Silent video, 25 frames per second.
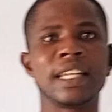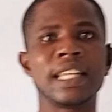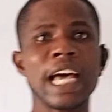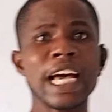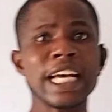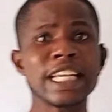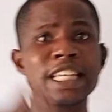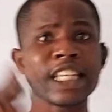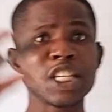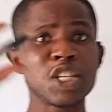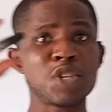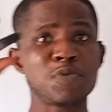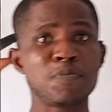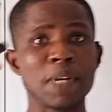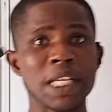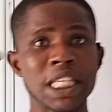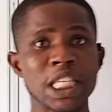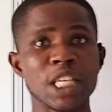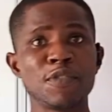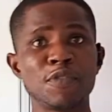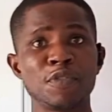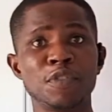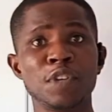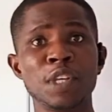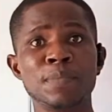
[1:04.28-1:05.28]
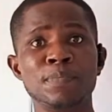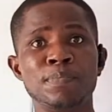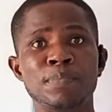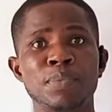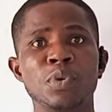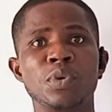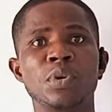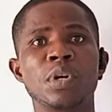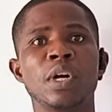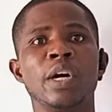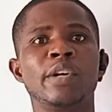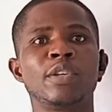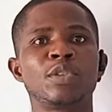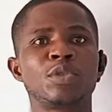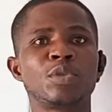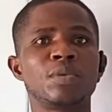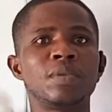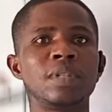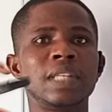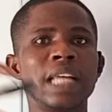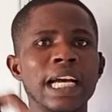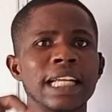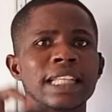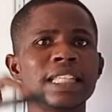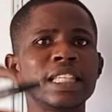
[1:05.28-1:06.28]
that's a specific book. So
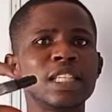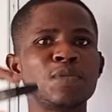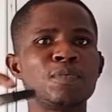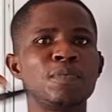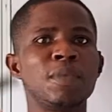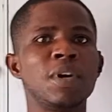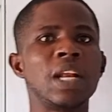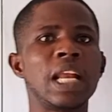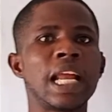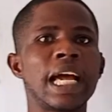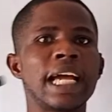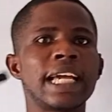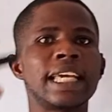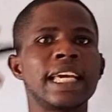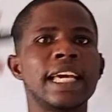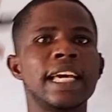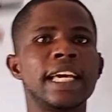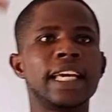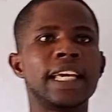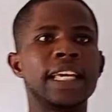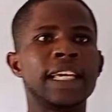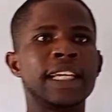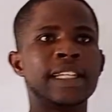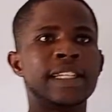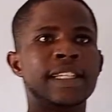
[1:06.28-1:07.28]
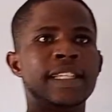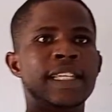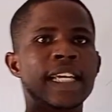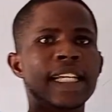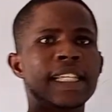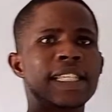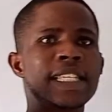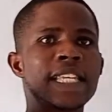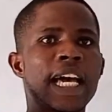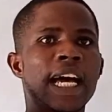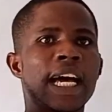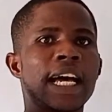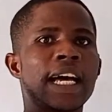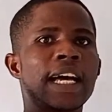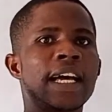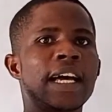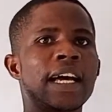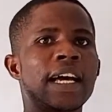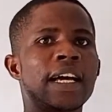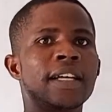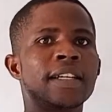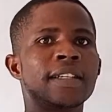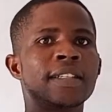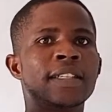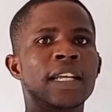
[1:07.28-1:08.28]
that is more like a data.
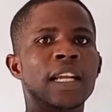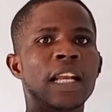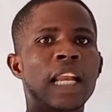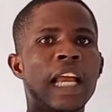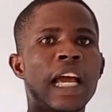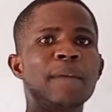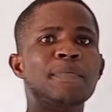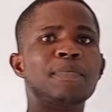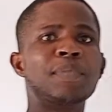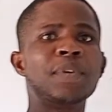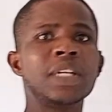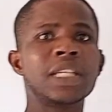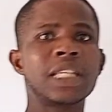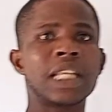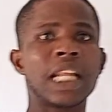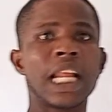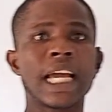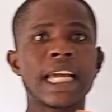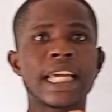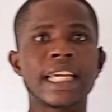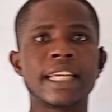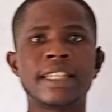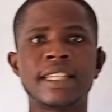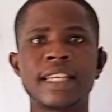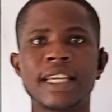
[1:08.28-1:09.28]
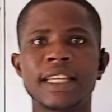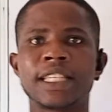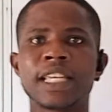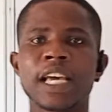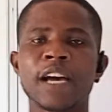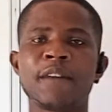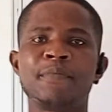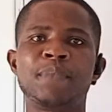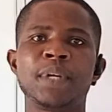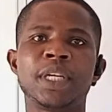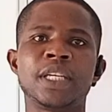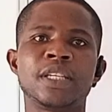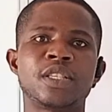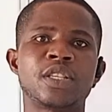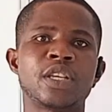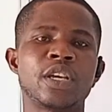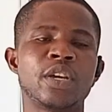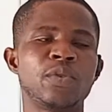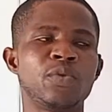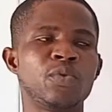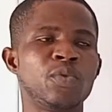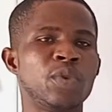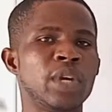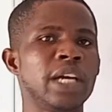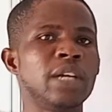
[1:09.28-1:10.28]
The library is like a database
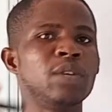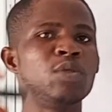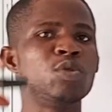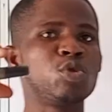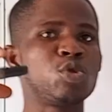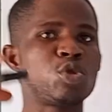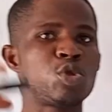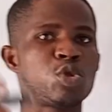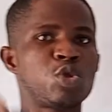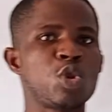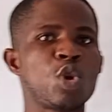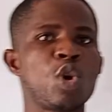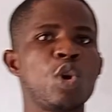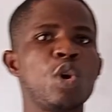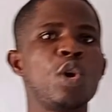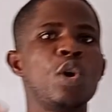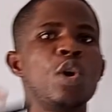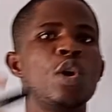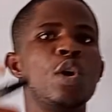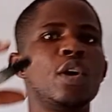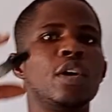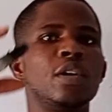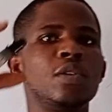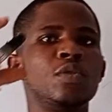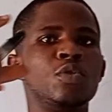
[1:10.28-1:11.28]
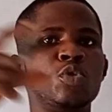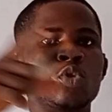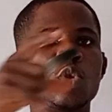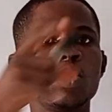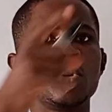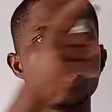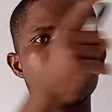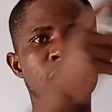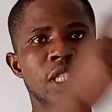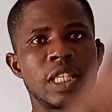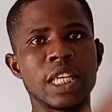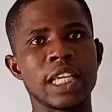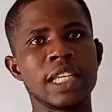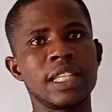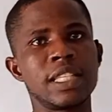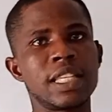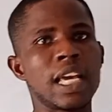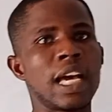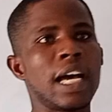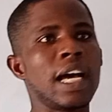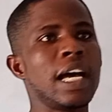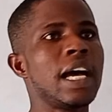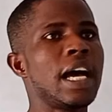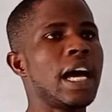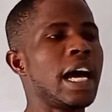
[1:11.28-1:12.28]
where you store those
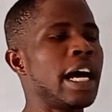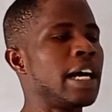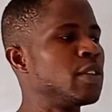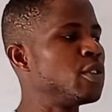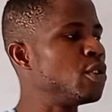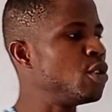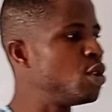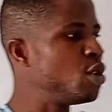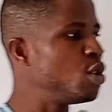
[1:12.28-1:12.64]
data and